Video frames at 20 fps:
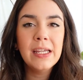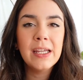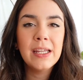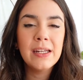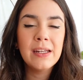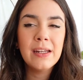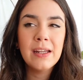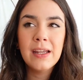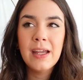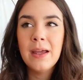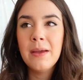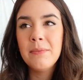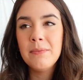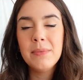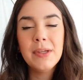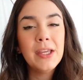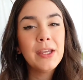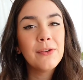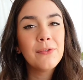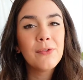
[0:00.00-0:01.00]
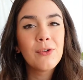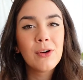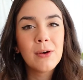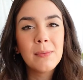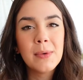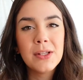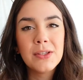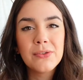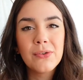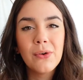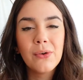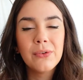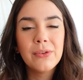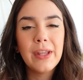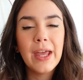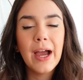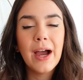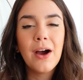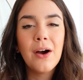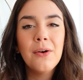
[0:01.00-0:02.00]
and him being four months old
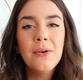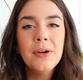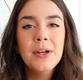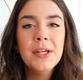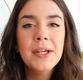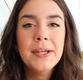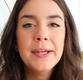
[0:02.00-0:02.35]
now.